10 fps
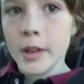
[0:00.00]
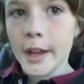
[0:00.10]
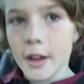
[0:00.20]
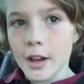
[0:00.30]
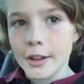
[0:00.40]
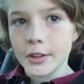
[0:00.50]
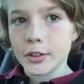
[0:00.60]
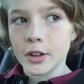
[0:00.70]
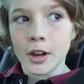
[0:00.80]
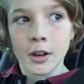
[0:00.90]
Hey
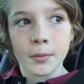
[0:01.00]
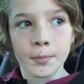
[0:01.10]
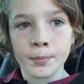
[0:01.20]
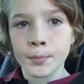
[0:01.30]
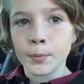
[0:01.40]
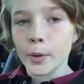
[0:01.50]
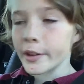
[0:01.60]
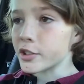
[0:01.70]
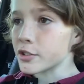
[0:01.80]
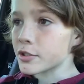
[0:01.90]
guys,
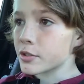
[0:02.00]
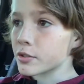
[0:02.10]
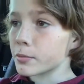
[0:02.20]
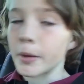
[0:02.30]
we're just